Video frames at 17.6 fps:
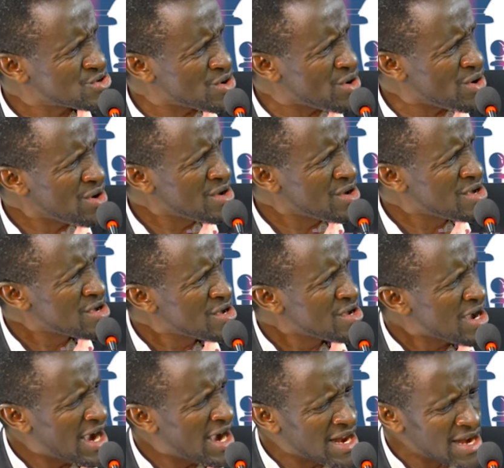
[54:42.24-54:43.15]
you know,
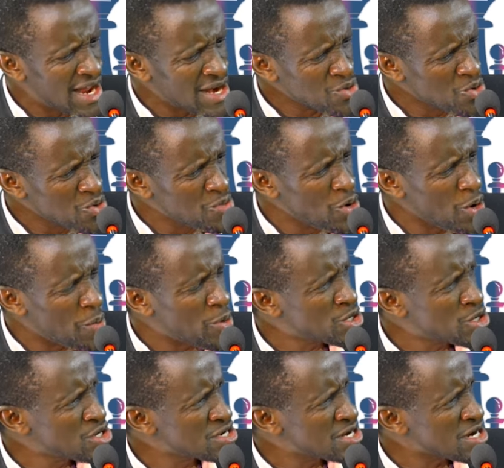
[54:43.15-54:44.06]
and that will be
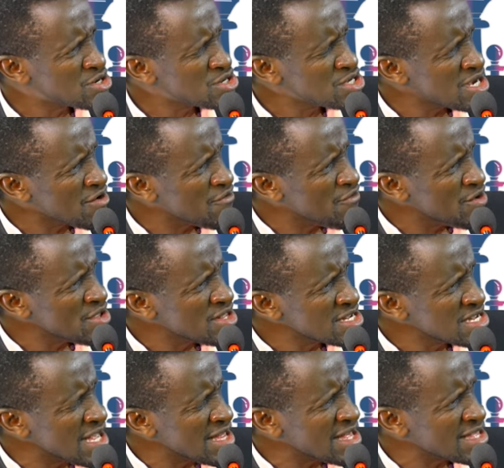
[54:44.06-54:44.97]
opportunity to check for
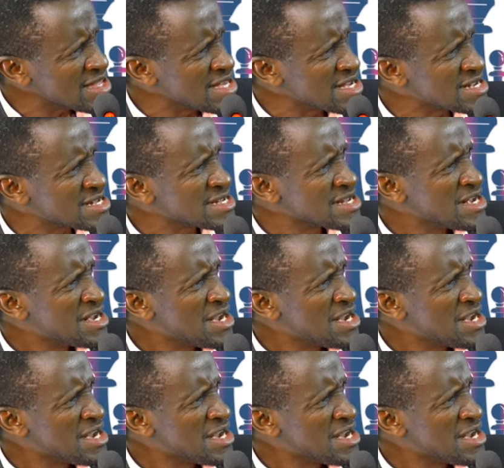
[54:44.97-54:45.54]
these other things,